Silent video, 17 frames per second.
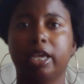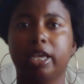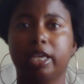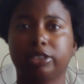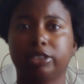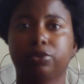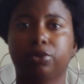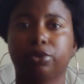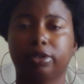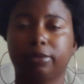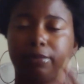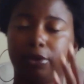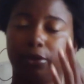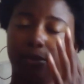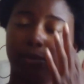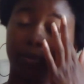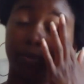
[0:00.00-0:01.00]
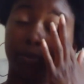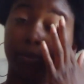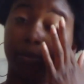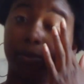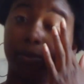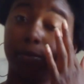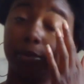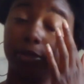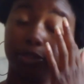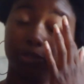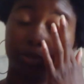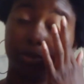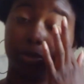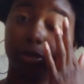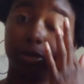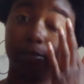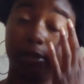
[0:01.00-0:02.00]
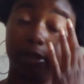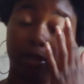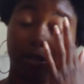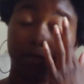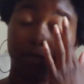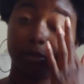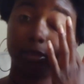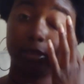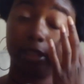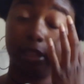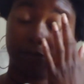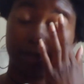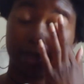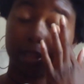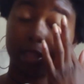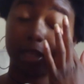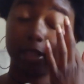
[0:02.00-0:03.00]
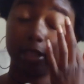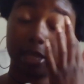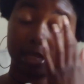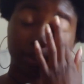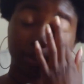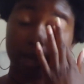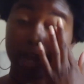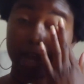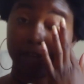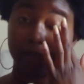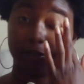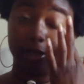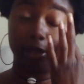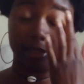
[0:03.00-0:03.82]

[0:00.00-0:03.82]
it's going to be on Google, but you're going to be receiving a lot of that traffic